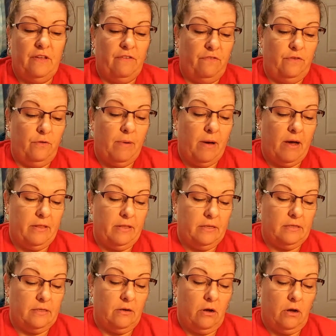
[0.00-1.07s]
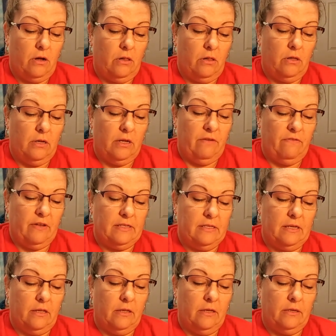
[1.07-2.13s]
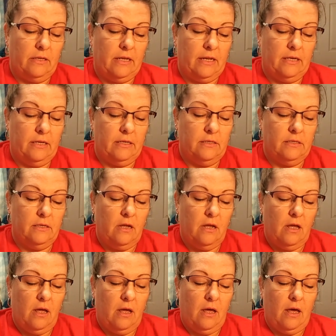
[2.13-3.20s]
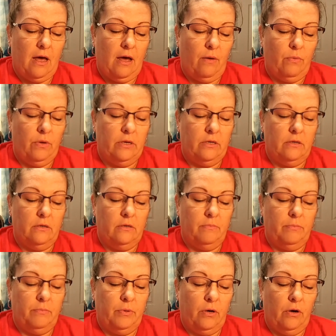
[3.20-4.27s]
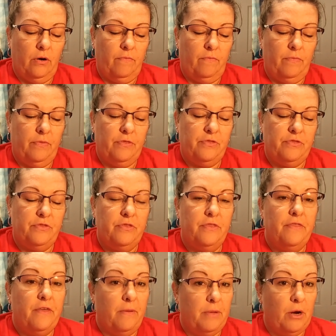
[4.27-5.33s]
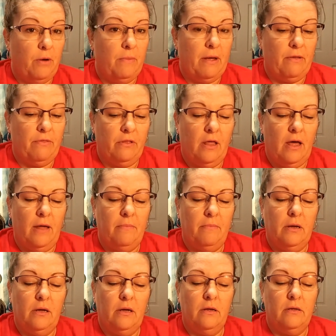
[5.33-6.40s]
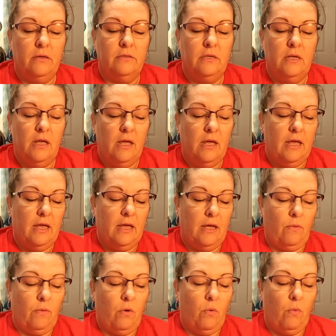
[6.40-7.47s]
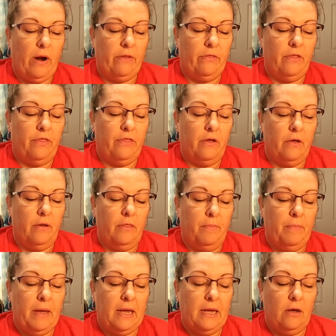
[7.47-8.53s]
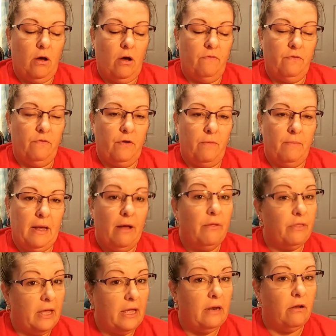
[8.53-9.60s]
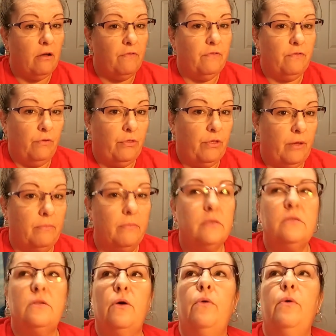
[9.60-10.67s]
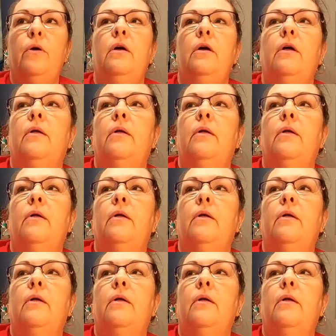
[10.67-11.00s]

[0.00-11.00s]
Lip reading: if you buy this doll, if I sell it, that is, I wouldn't put her thumb in her mouth a lot because it will wear the paint off of her mouth and off of her thumb. So,